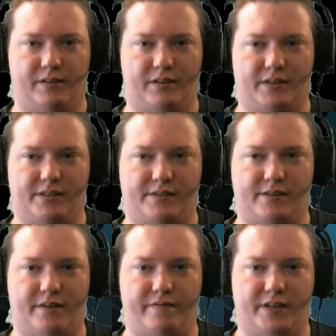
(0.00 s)
Let's
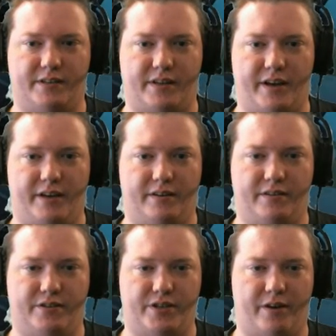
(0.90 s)
investigate,
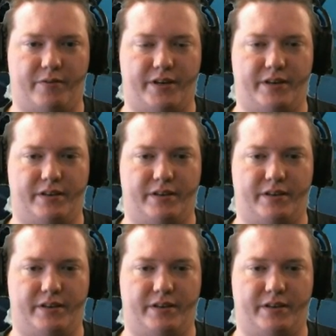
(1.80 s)
shall we?